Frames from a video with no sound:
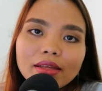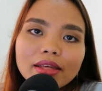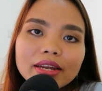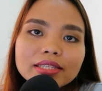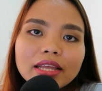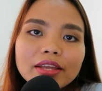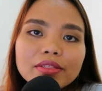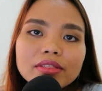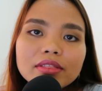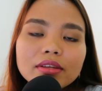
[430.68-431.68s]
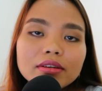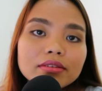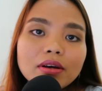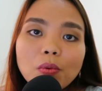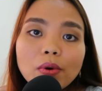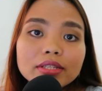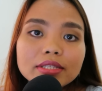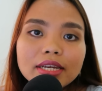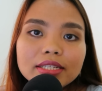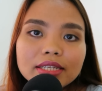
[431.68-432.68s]
that is like a
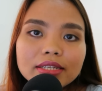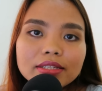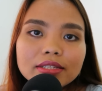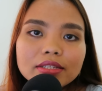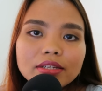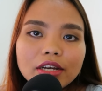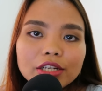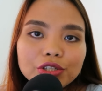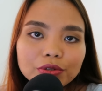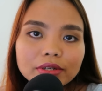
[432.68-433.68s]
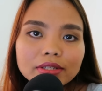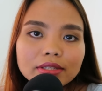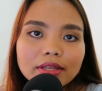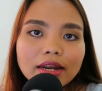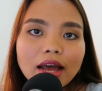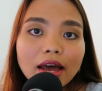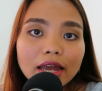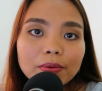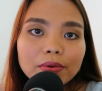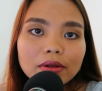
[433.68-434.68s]
one sentence assurance that
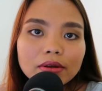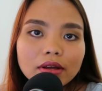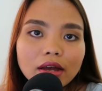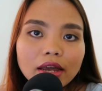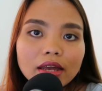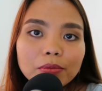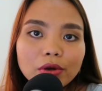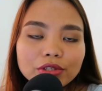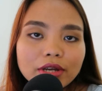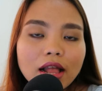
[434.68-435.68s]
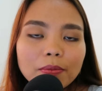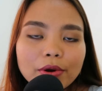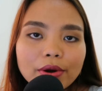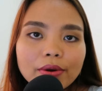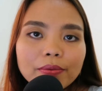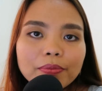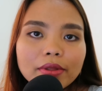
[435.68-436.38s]
I am going to help her.